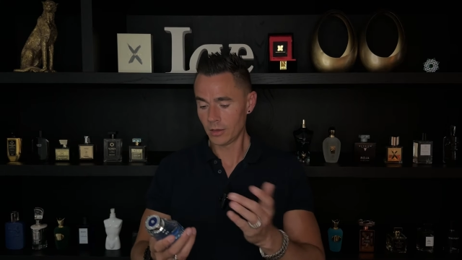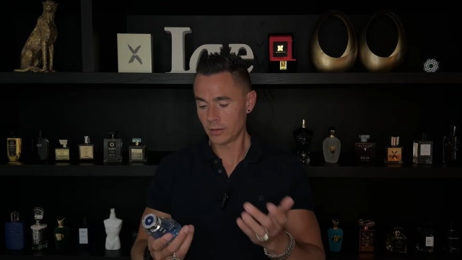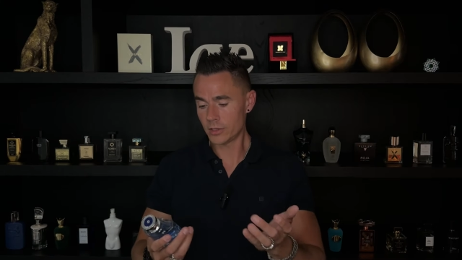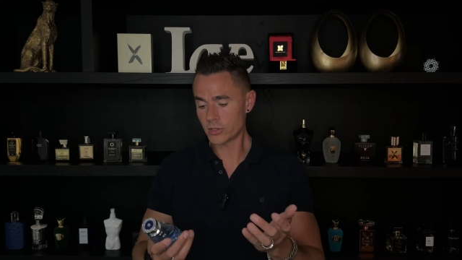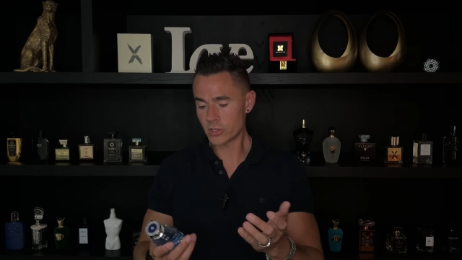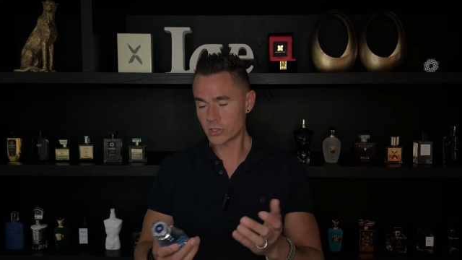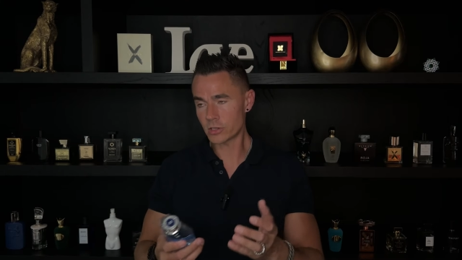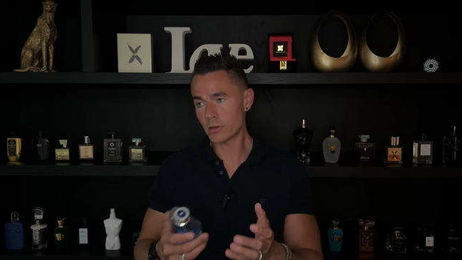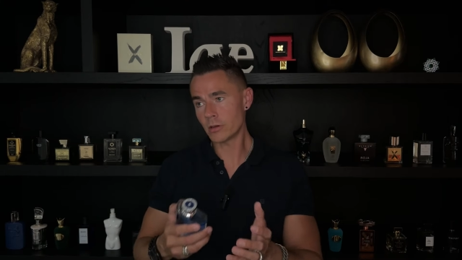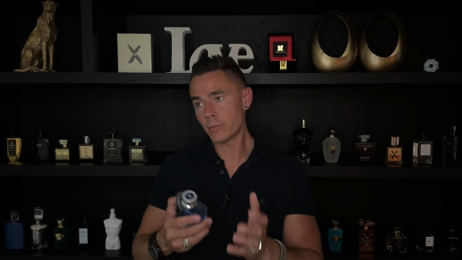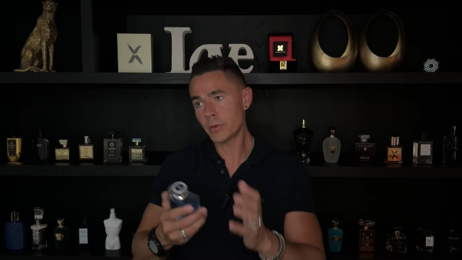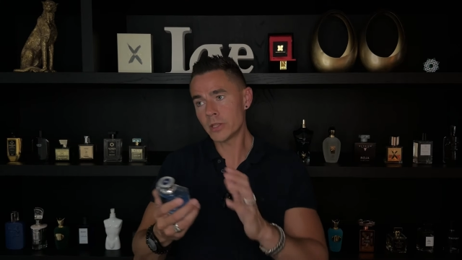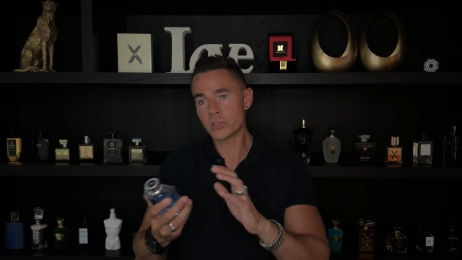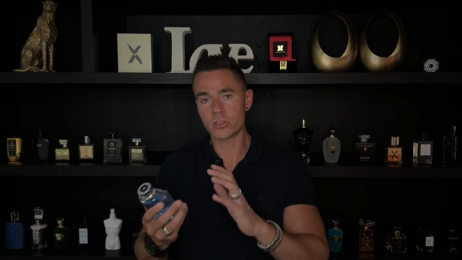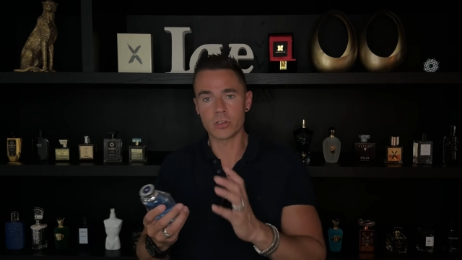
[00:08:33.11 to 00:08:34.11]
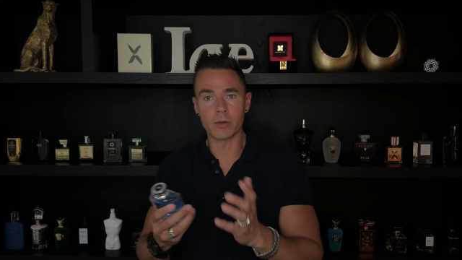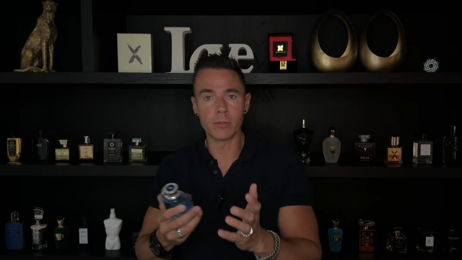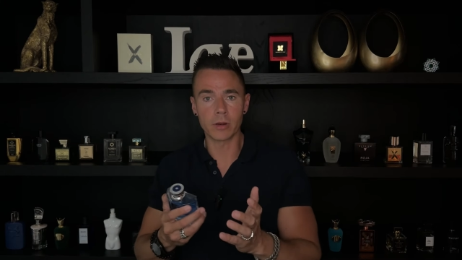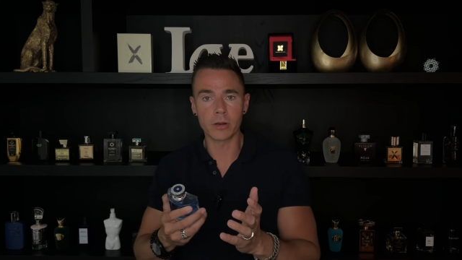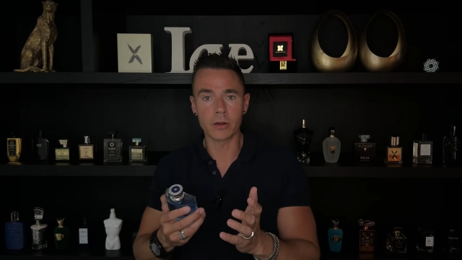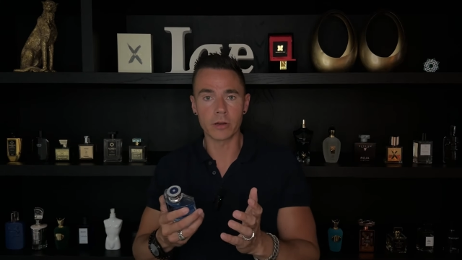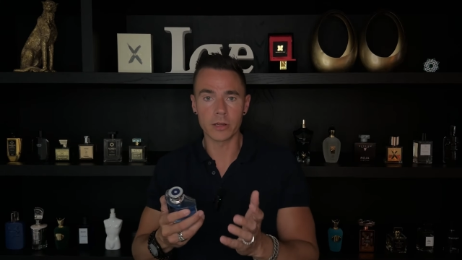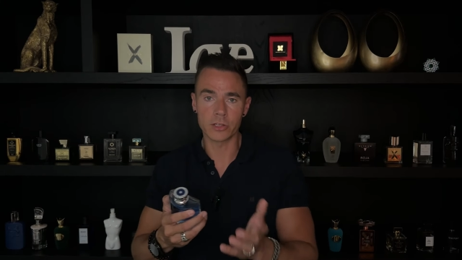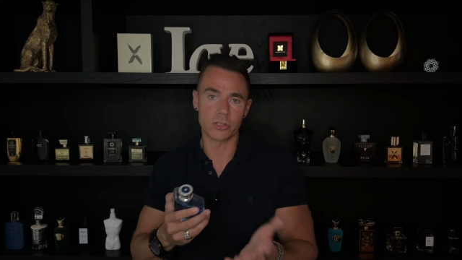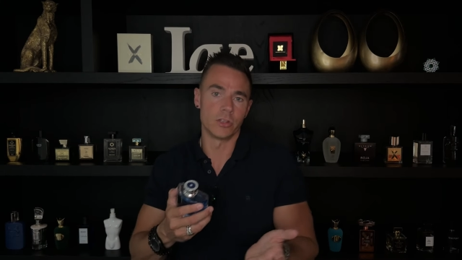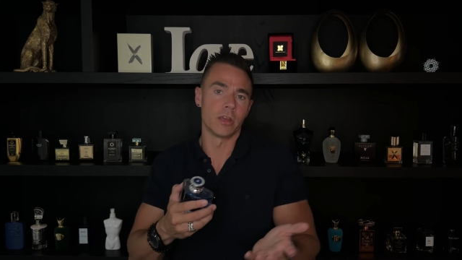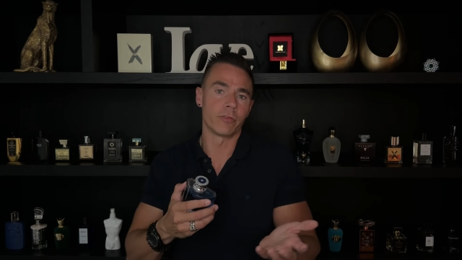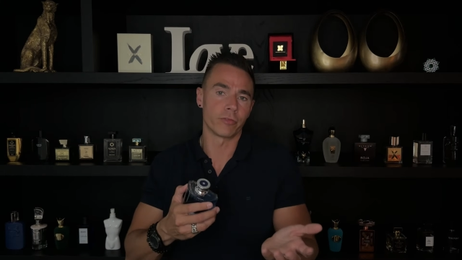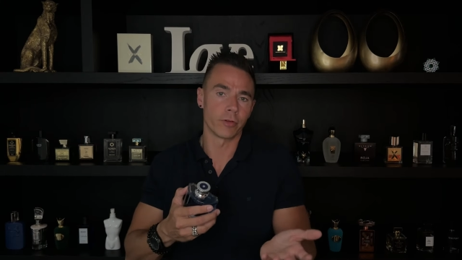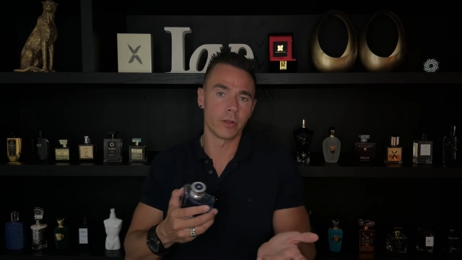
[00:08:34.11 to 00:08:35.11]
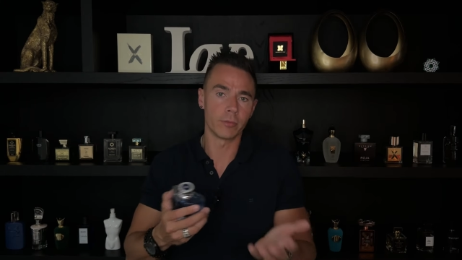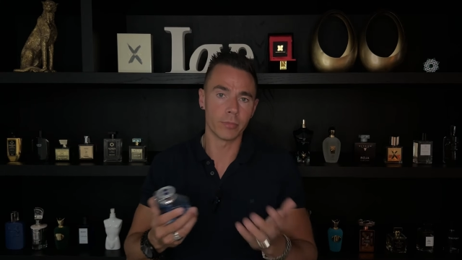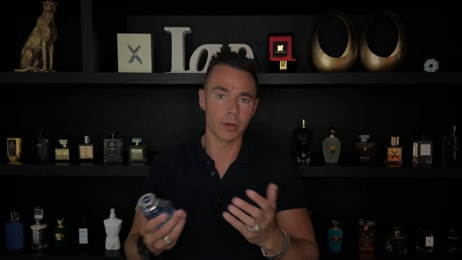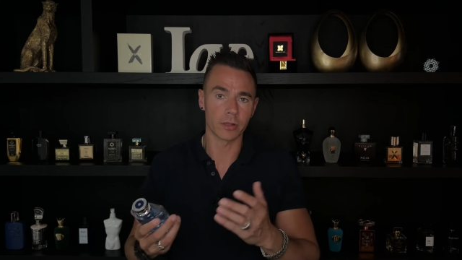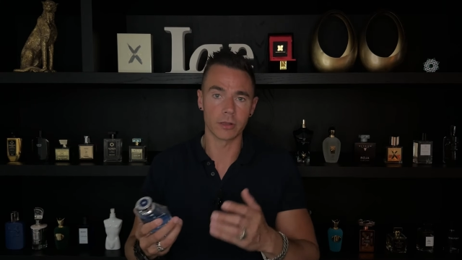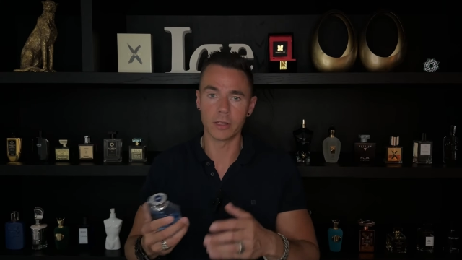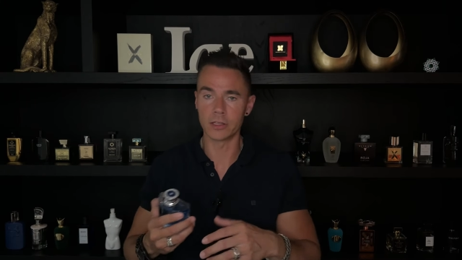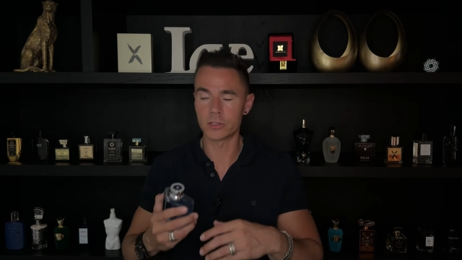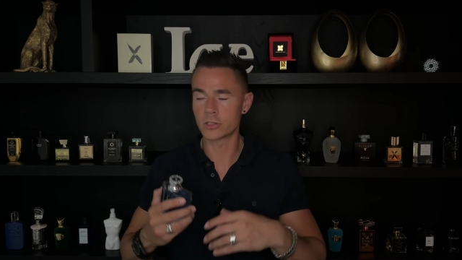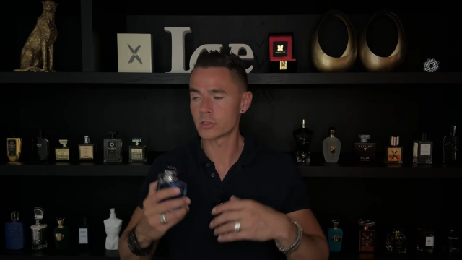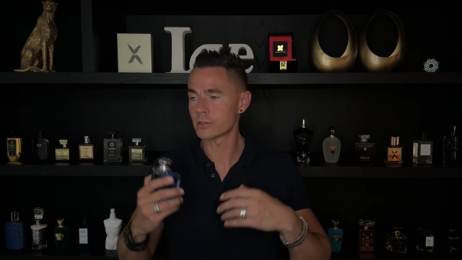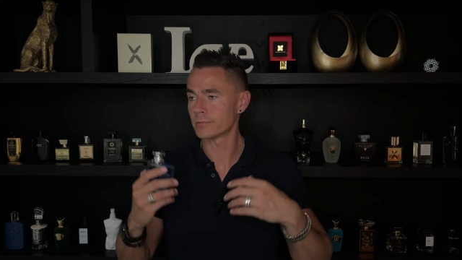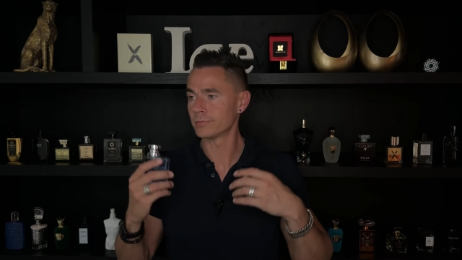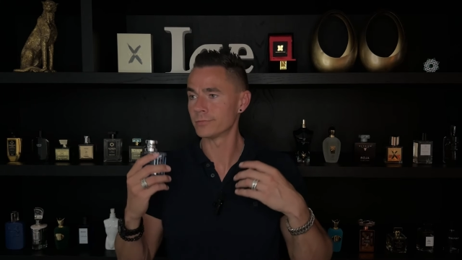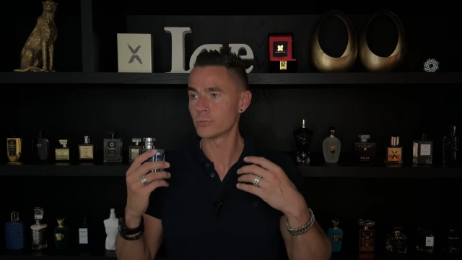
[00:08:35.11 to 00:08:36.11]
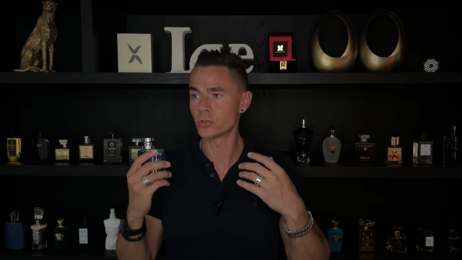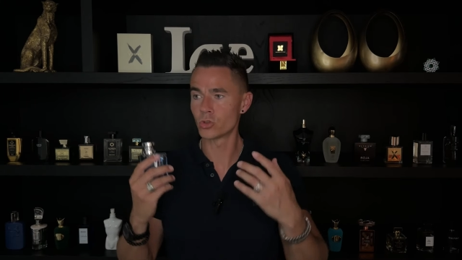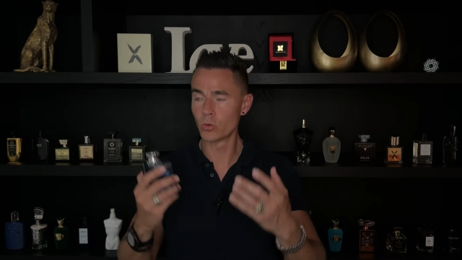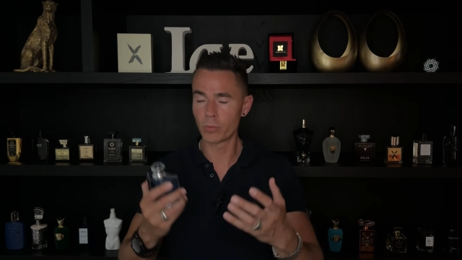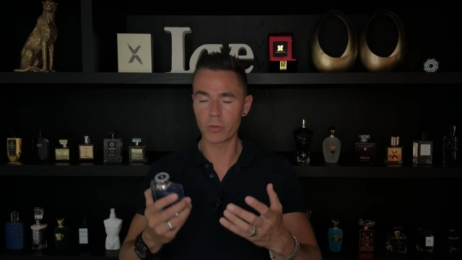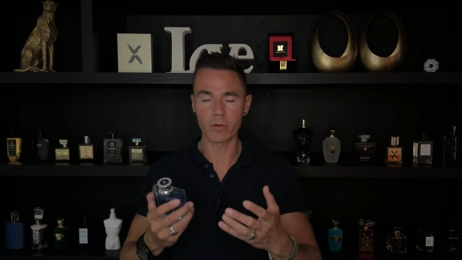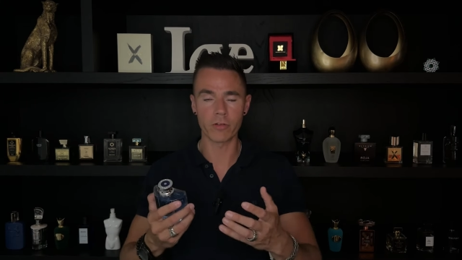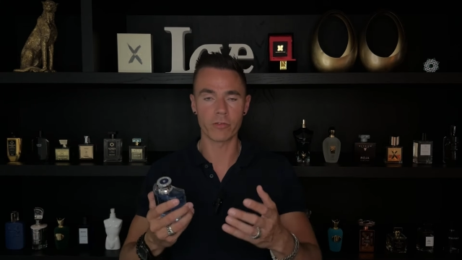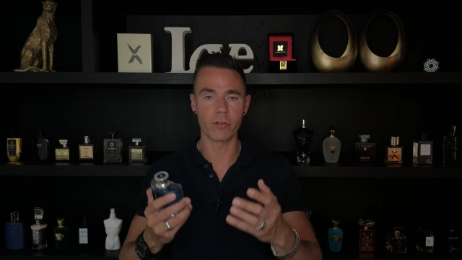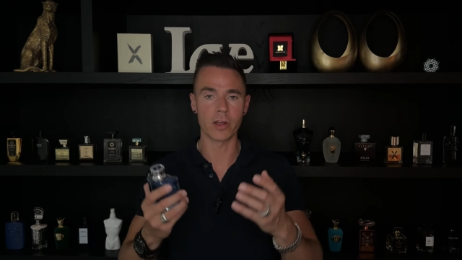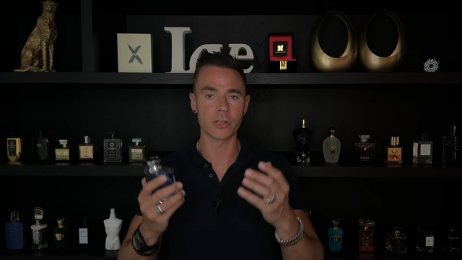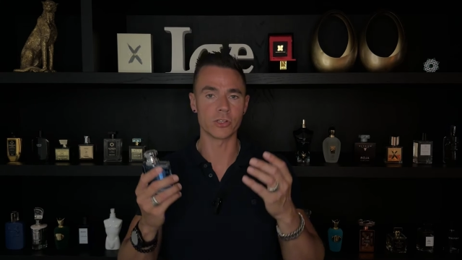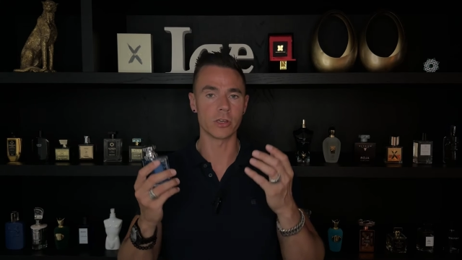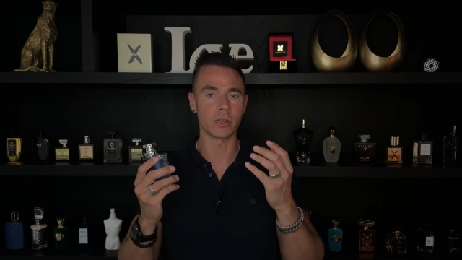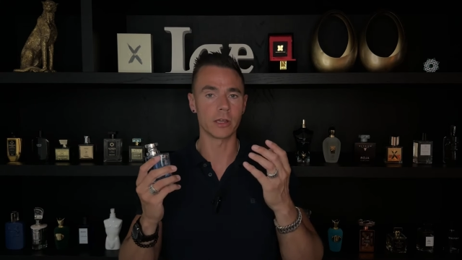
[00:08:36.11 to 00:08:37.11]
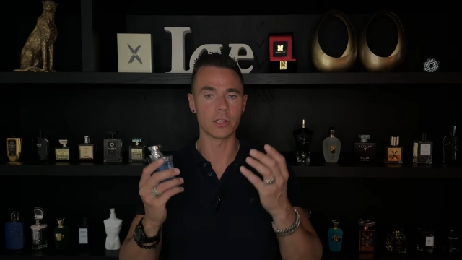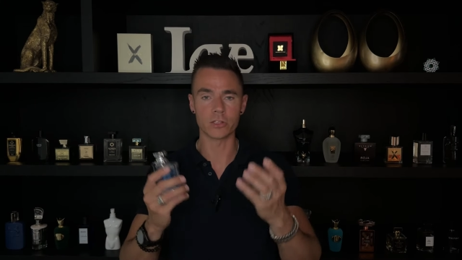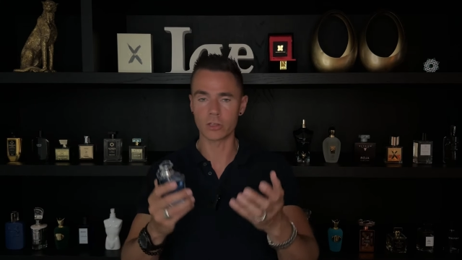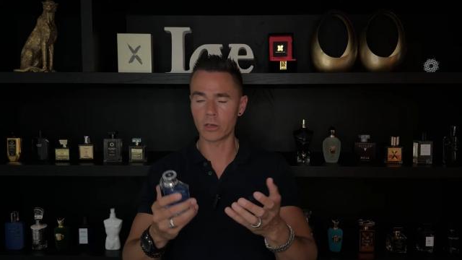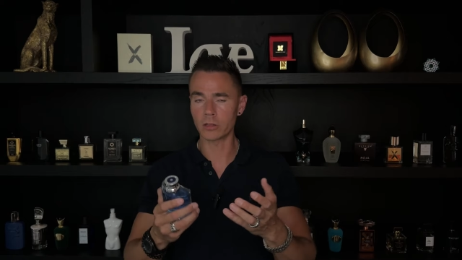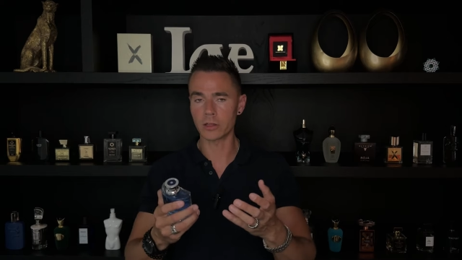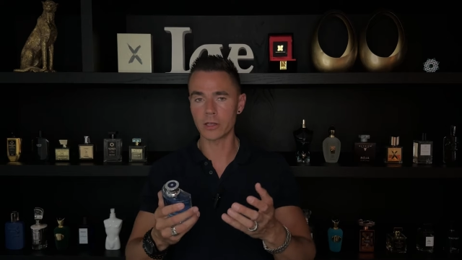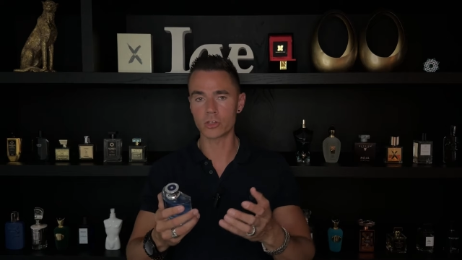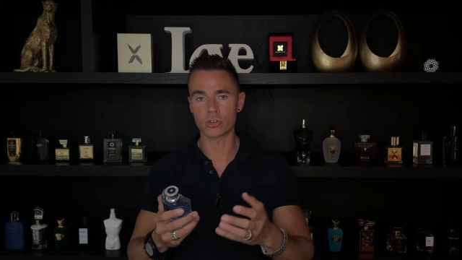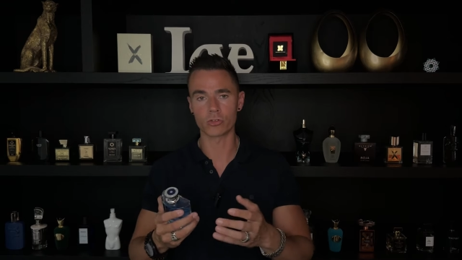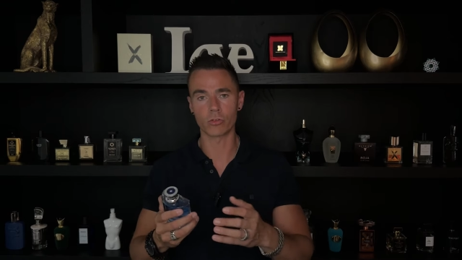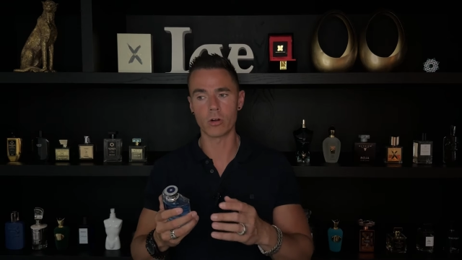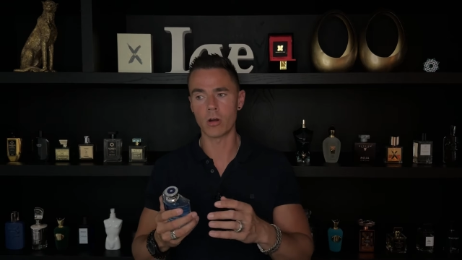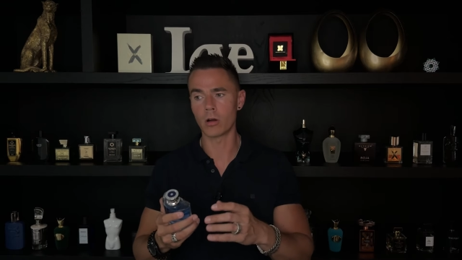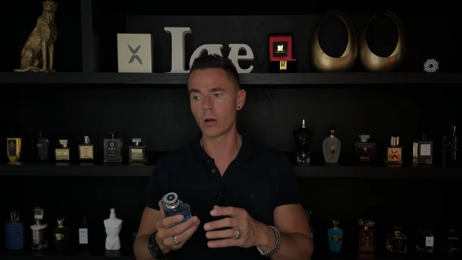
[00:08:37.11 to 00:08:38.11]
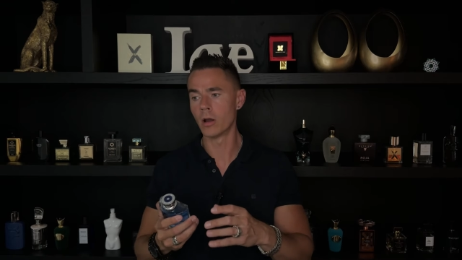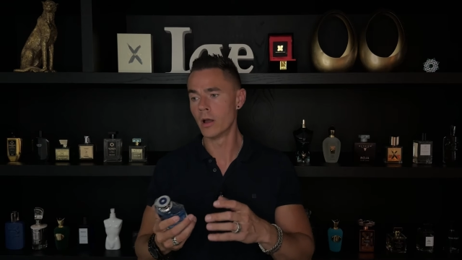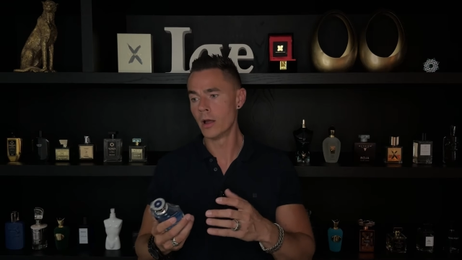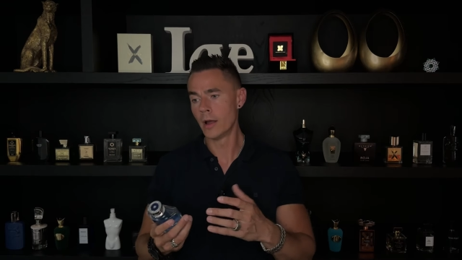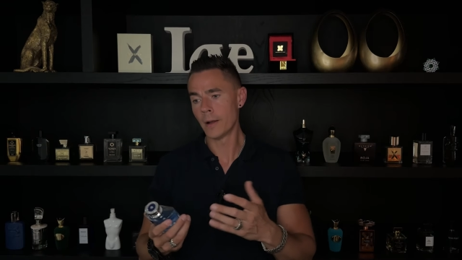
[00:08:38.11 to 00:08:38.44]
This is a bit similar, it's different, but it's super refreshing. It's not that strong.